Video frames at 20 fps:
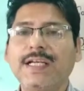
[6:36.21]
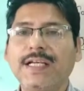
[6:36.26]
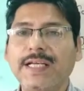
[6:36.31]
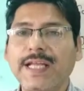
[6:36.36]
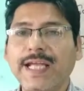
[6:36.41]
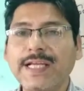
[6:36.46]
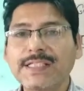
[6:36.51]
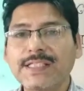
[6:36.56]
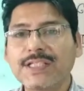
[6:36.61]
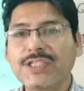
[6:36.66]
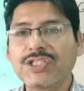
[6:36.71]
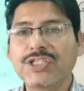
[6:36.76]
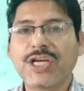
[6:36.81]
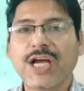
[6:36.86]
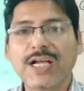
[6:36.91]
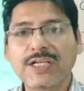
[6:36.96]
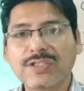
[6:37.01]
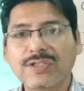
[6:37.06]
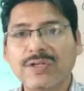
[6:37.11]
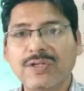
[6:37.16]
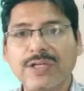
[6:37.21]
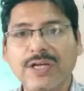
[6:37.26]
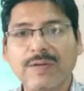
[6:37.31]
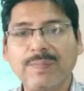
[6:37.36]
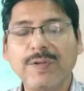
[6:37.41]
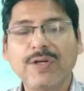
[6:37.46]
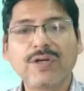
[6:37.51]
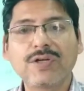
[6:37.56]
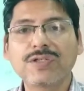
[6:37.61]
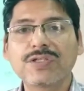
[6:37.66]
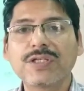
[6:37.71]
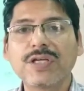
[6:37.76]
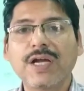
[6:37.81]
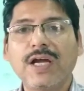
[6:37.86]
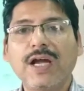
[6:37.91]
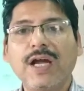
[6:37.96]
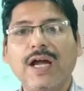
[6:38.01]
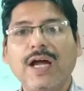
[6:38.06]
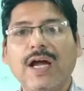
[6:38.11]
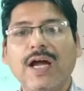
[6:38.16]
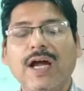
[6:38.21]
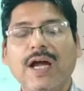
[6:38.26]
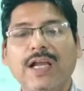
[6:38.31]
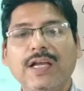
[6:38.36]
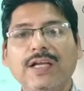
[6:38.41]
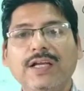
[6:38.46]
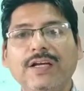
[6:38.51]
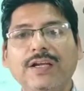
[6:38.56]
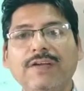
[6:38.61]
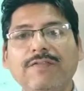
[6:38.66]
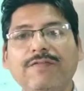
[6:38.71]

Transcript: tax is charged on that, because earlier